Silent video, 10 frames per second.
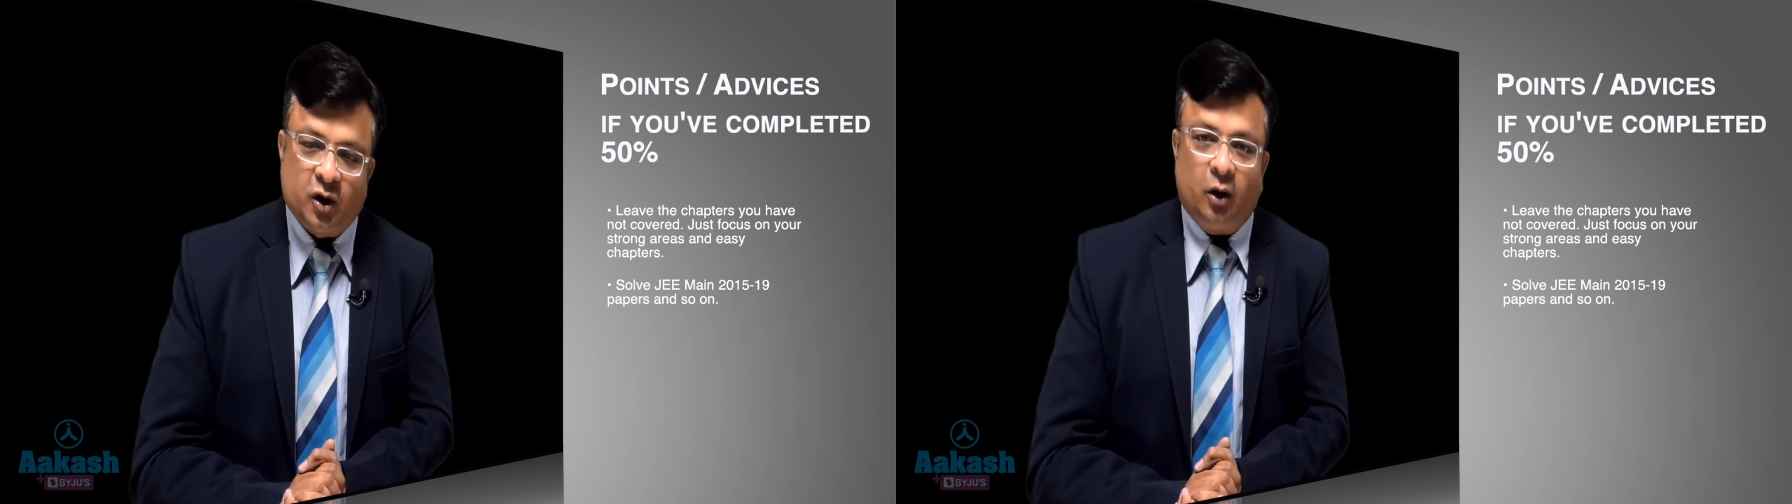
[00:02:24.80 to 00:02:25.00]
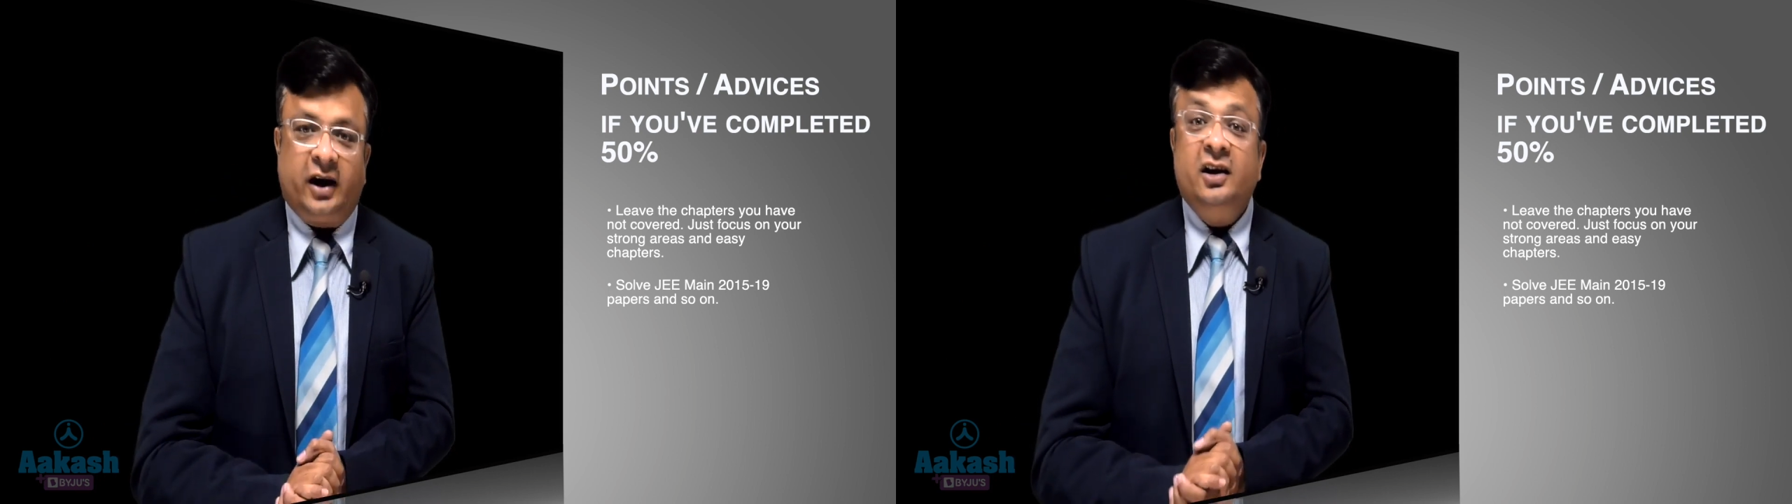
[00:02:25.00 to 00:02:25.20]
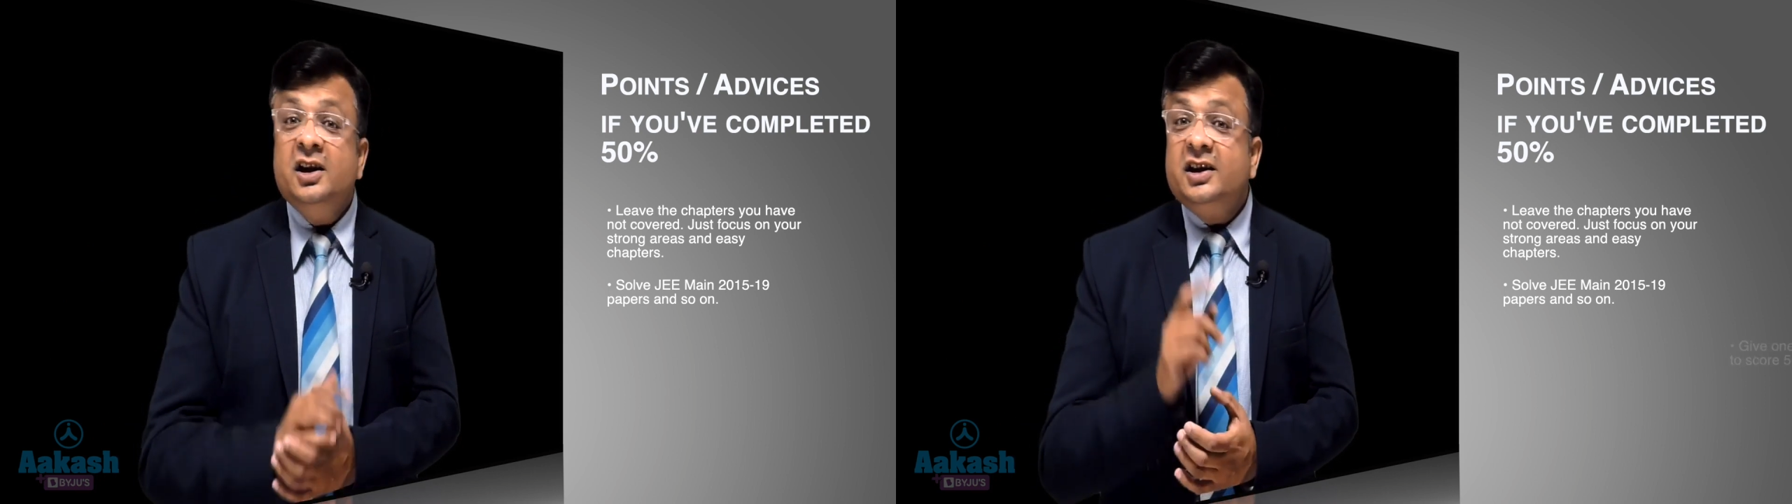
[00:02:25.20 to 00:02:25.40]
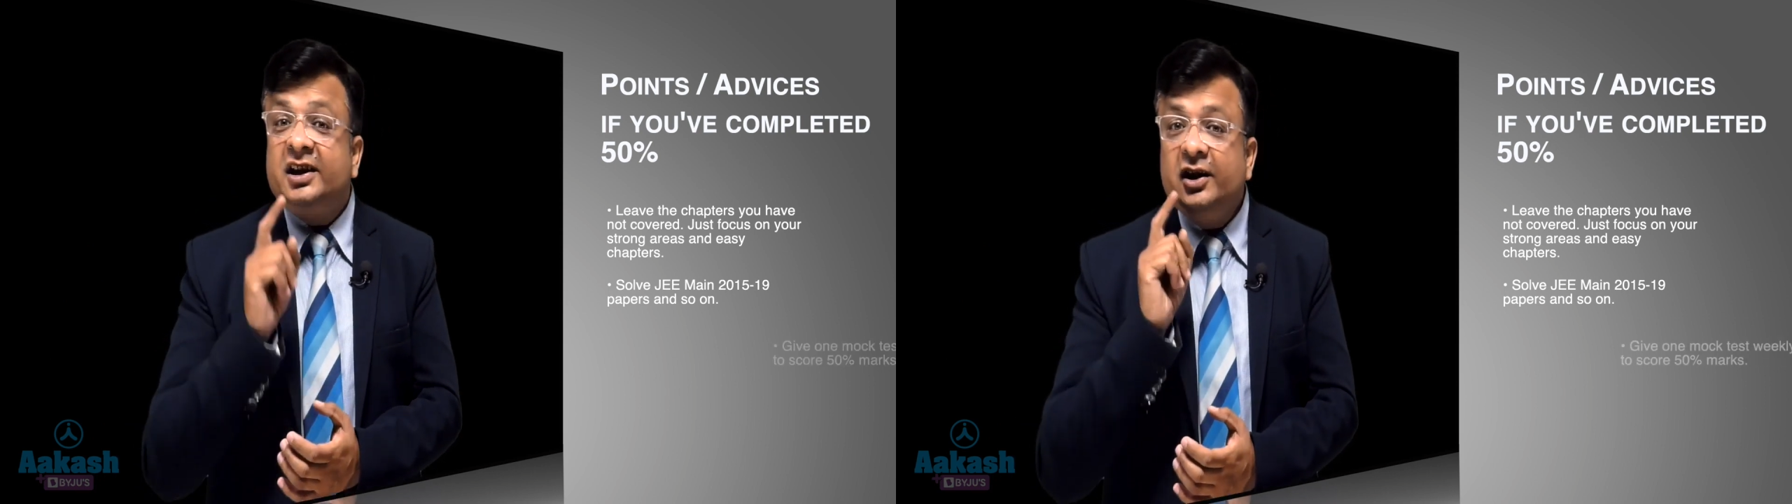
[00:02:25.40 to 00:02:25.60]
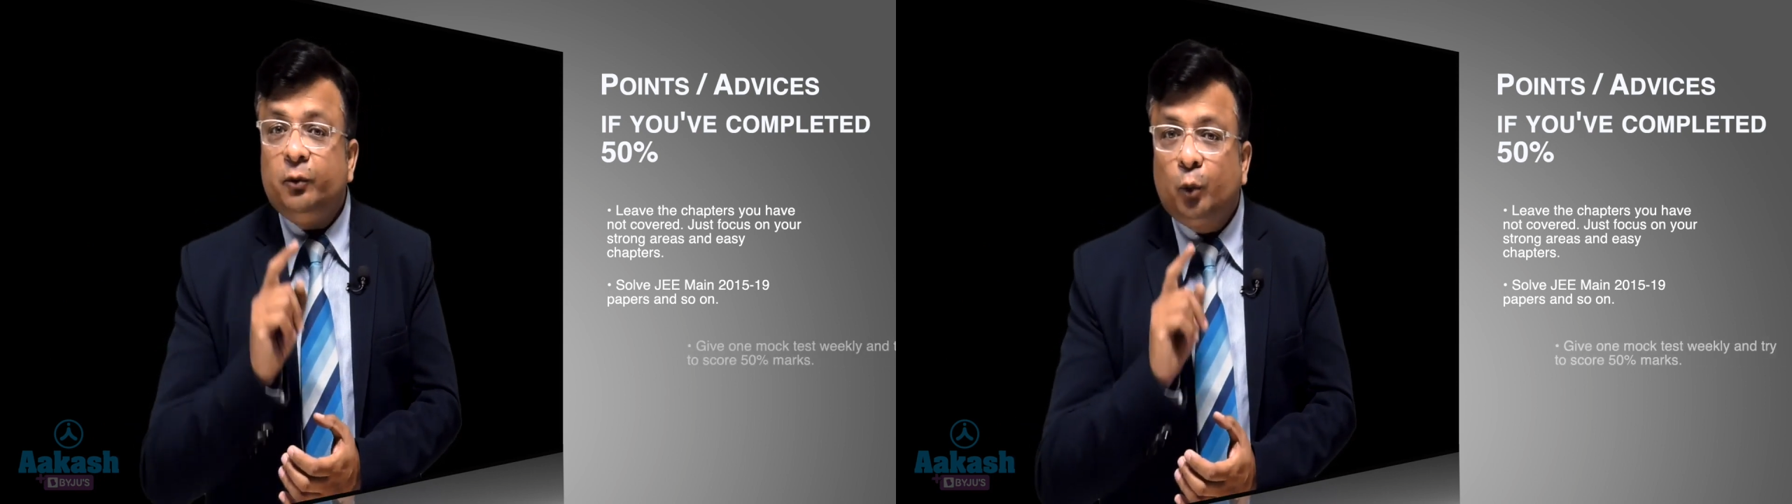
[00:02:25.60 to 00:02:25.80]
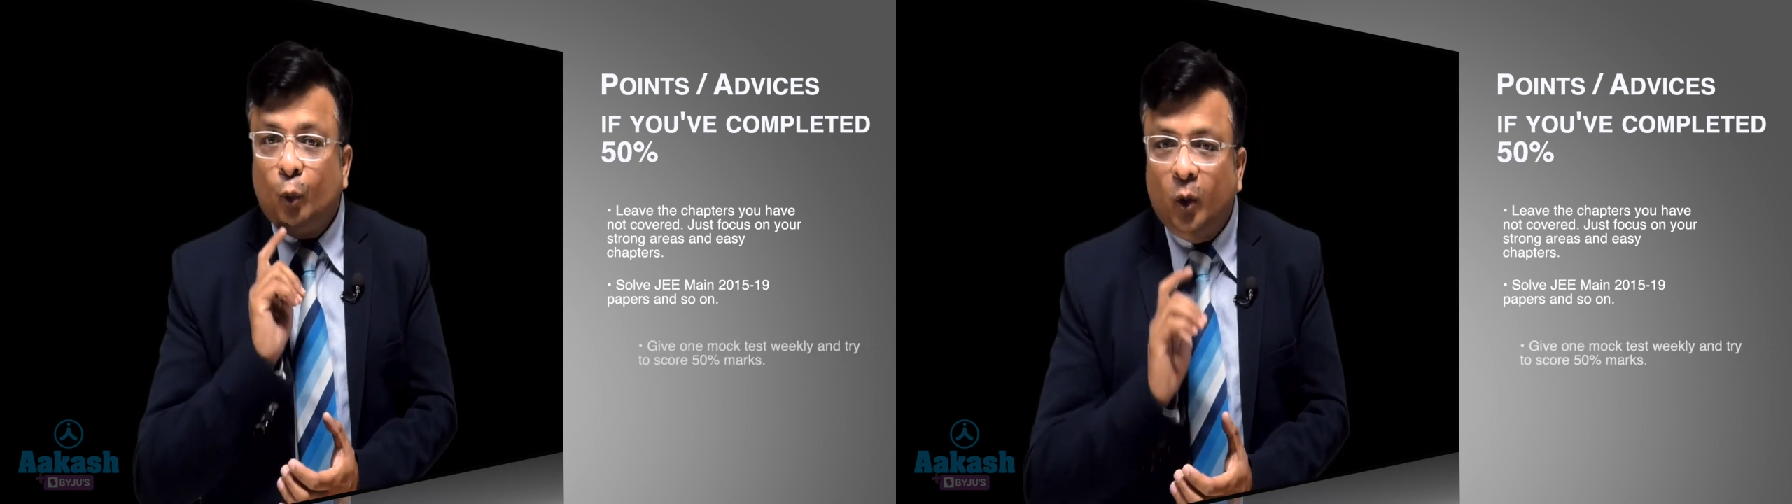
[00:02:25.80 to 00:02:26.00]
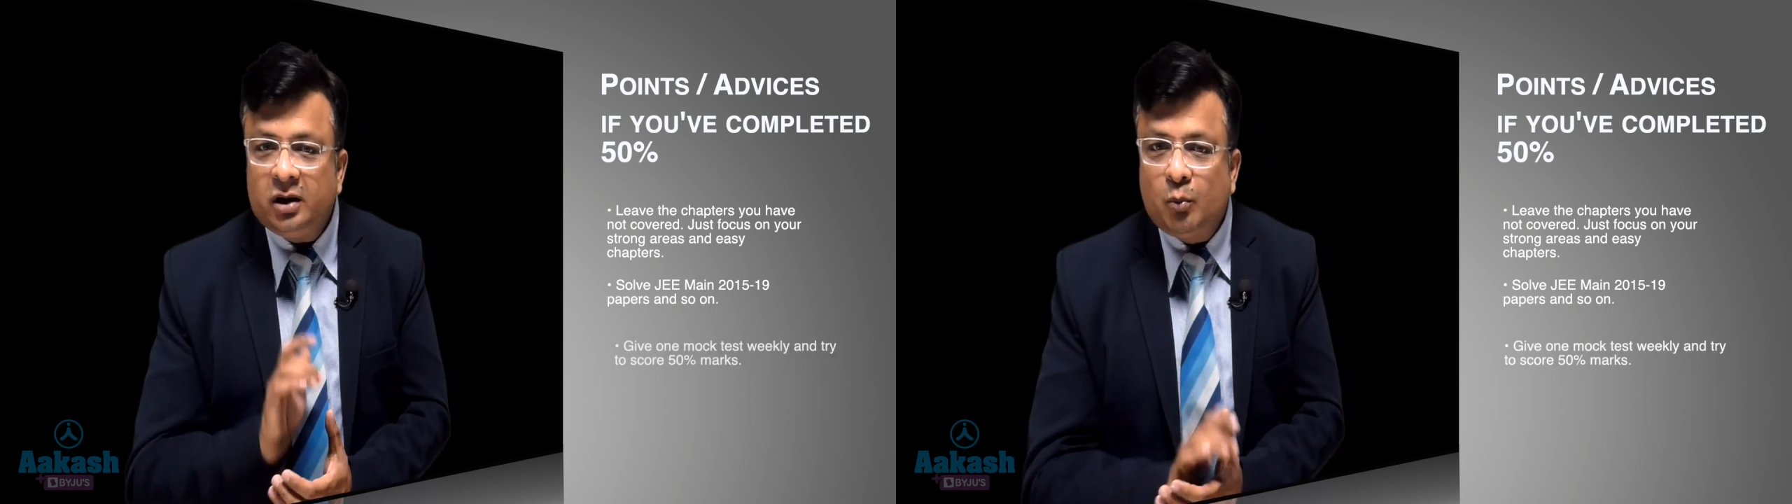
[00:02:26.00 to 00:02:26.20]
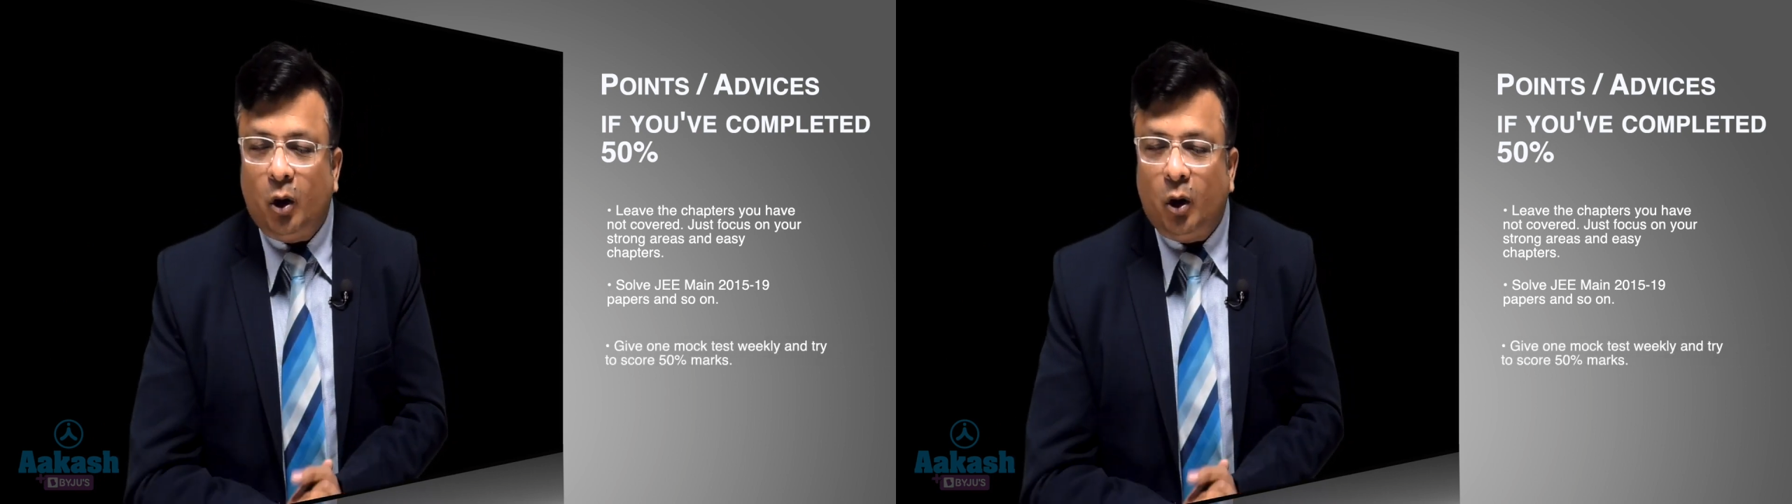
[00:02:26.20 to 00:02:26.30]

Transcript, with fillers: Okay, give one